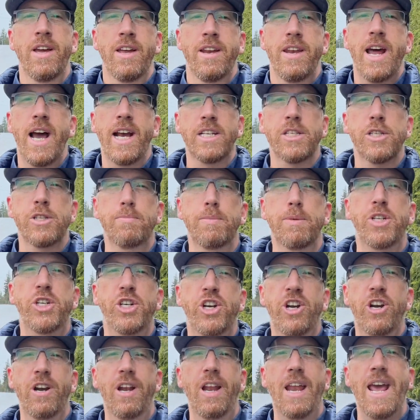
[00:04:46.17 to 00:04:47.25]
nice
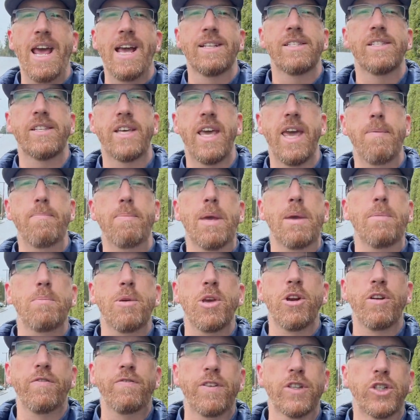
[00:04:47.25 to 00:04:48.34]
mature landscaping,
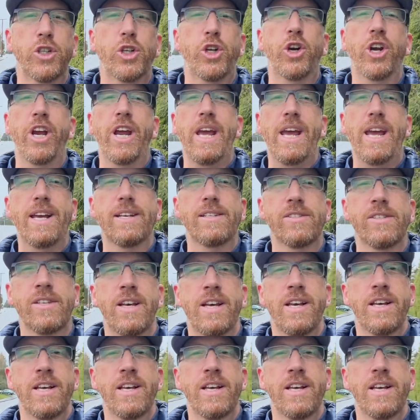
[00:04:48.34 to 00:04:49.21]
beautiful trees.